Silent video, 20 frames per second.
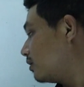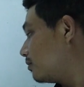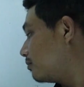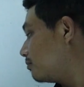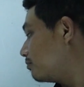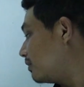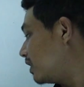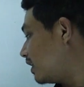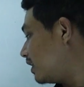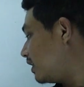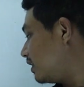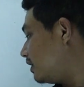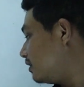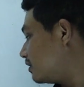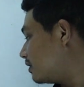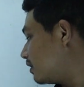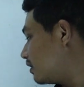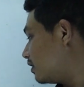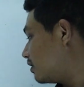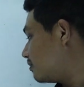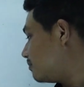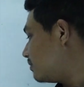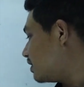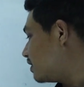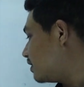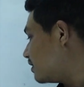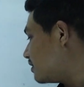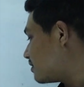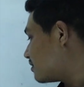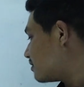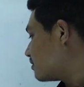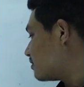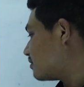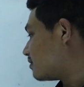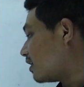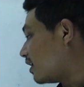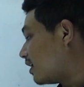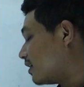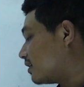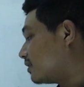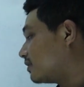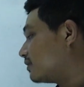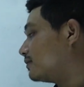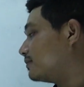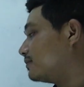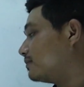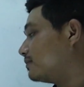My name is San.